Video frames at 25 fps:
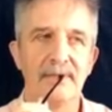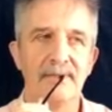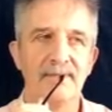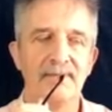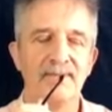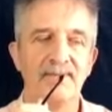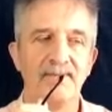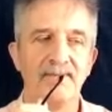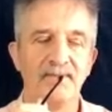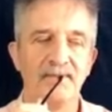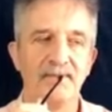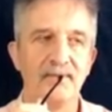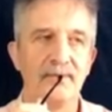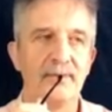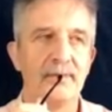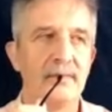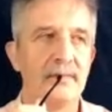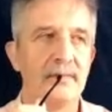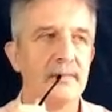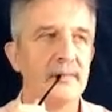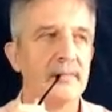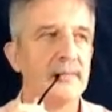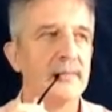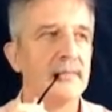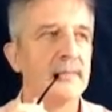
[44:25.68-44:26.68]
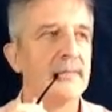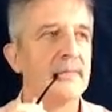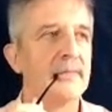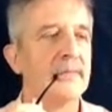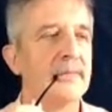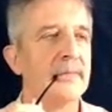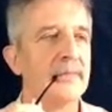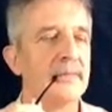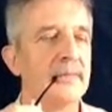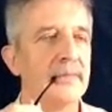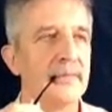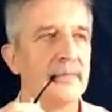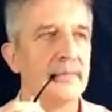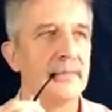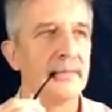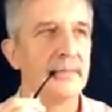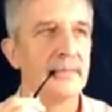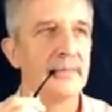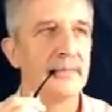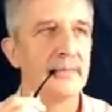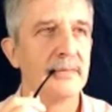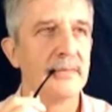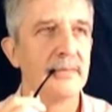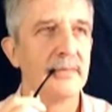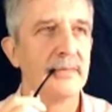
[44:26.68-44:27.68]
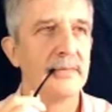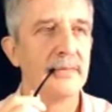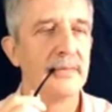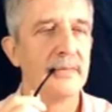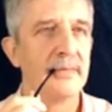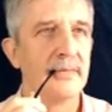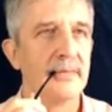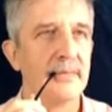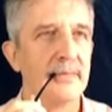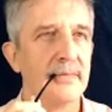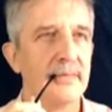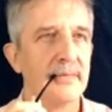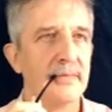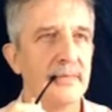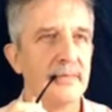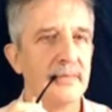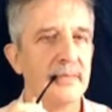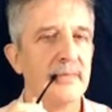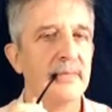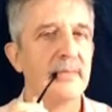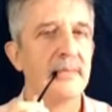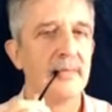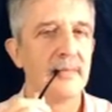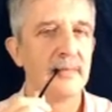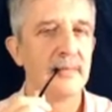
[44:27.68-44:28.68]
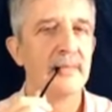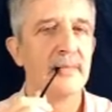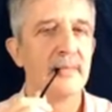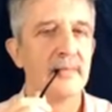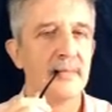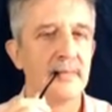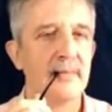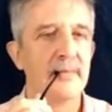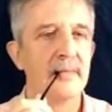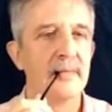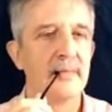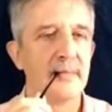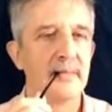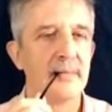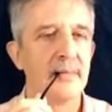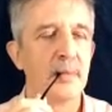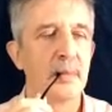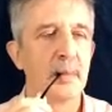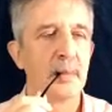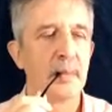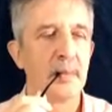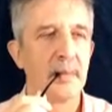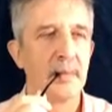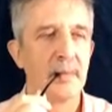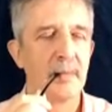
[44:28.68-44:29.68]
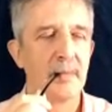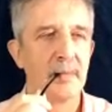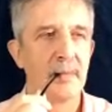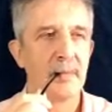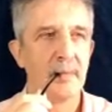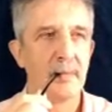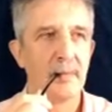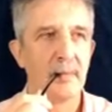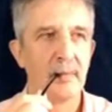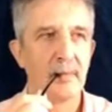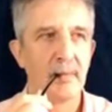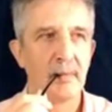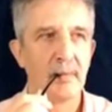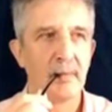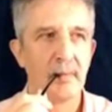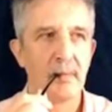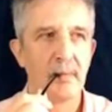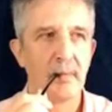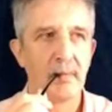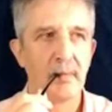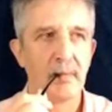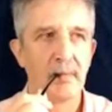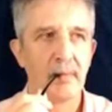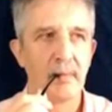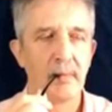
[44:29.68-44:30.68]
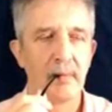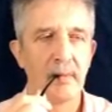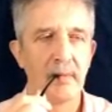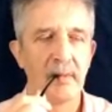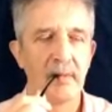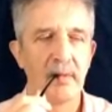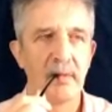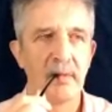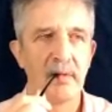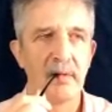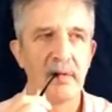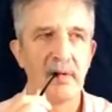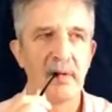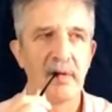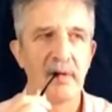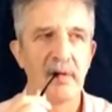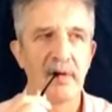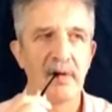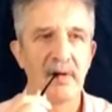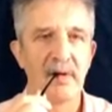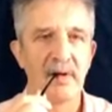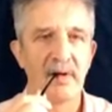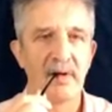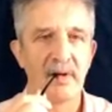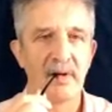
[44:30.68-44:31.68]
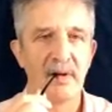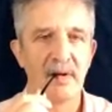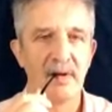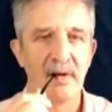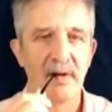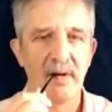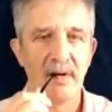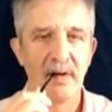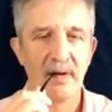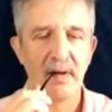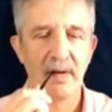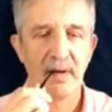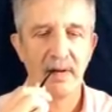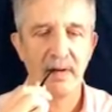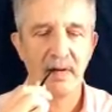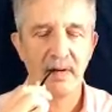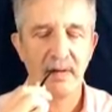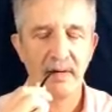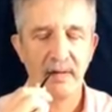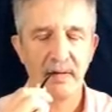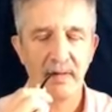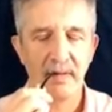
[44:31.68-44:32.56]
(silent)